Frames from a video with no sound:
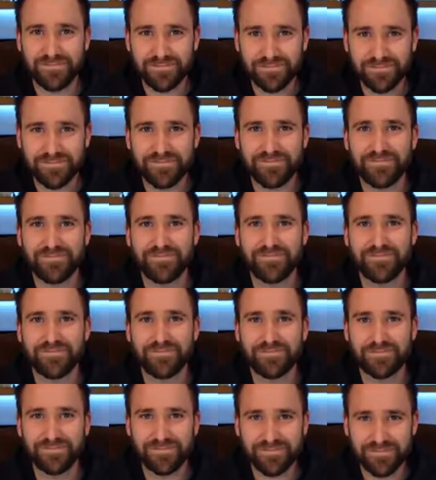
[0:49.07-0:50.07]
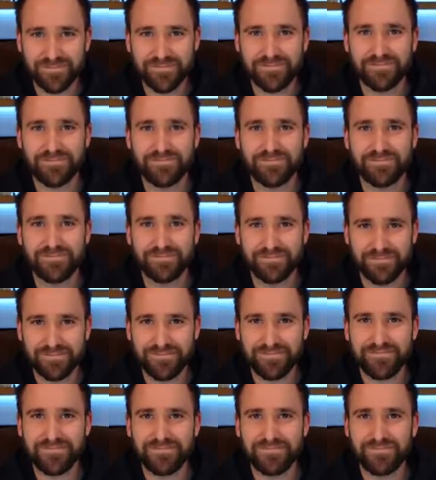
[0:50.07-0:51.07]

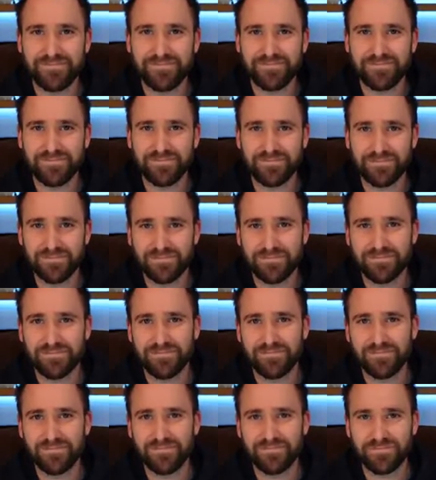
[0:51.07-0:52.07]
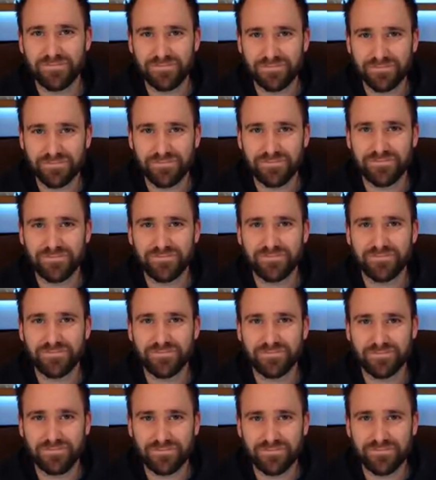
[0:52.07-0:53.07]

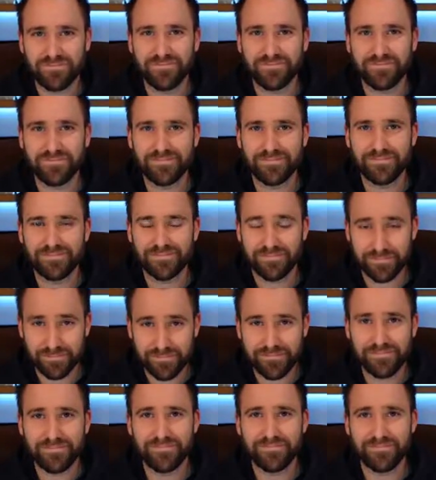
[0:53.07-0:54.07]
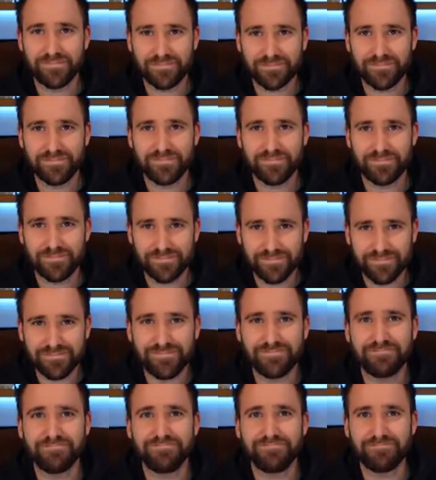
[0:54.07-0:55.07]

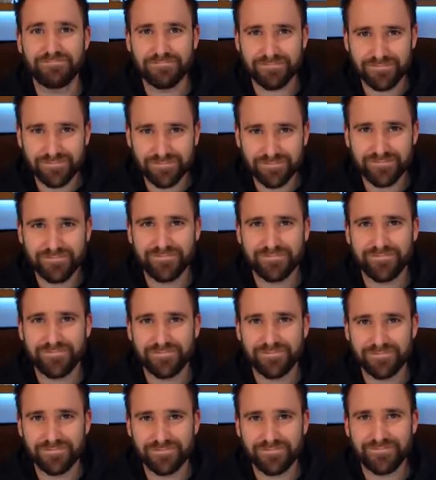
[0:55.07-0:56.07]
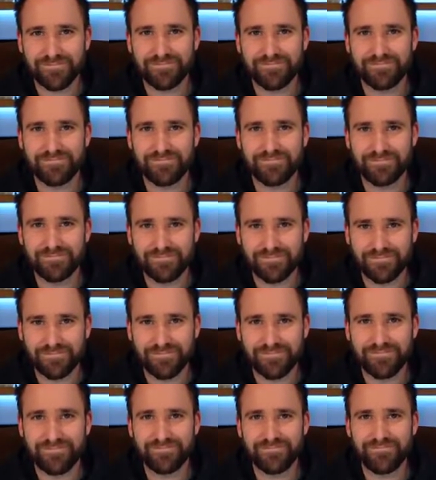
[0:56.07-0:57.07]
No words are spoken by the person on screen.